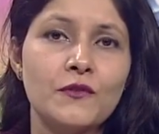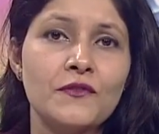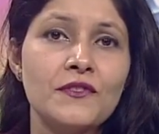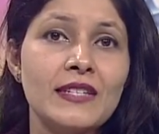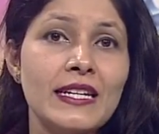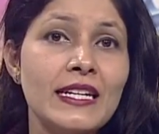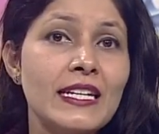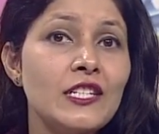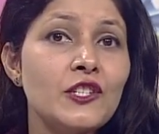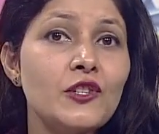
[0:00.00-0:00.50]
of
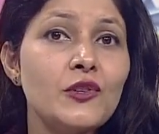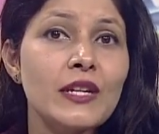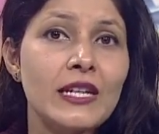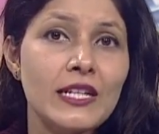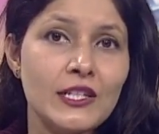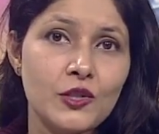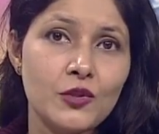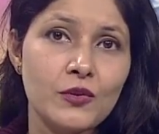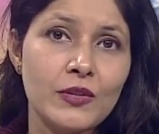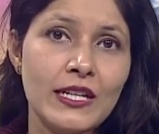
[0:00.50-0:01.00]

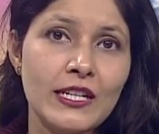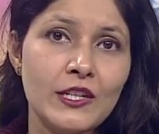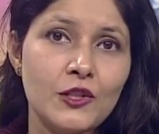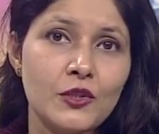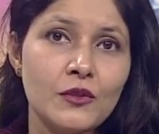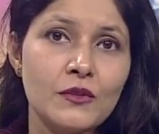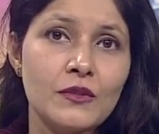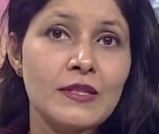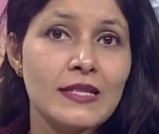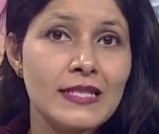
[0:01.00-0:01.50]
secondary
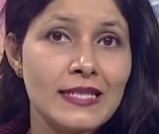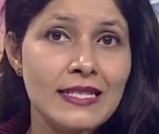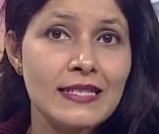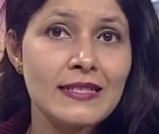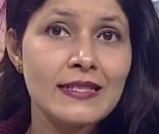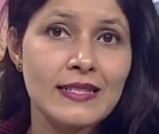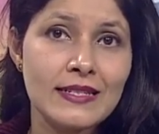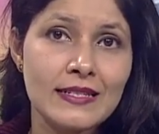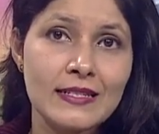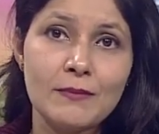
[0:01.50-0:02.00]
education
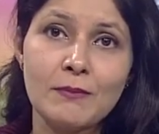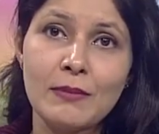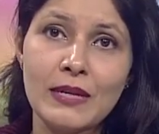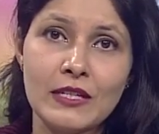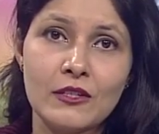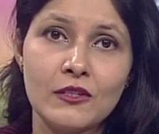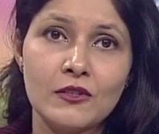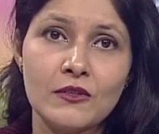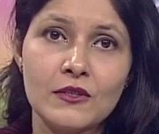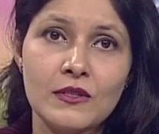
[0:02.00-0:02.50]
since
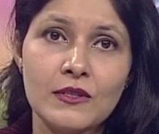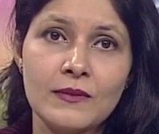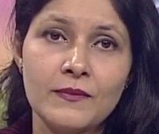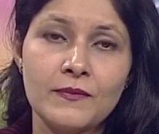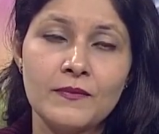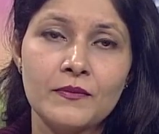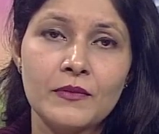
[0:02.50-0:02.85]
independence.